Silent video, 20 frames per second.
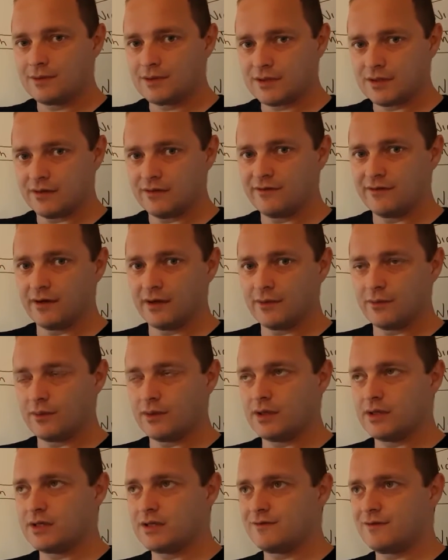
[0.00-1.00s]
suffered
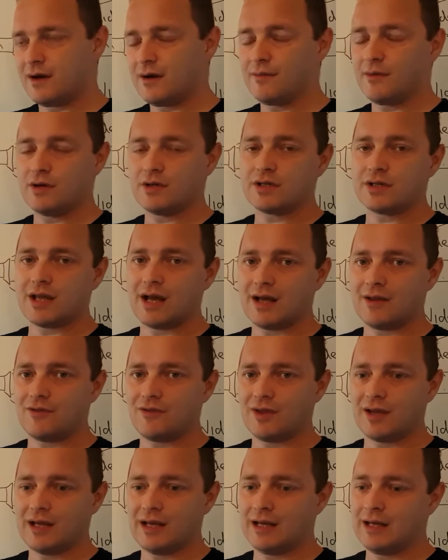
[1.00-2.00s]
was very much that
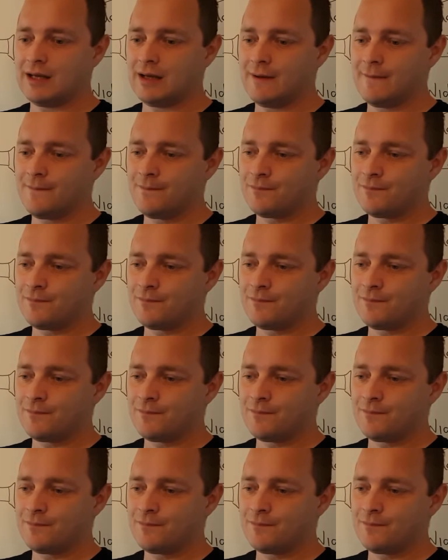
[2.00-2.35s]
the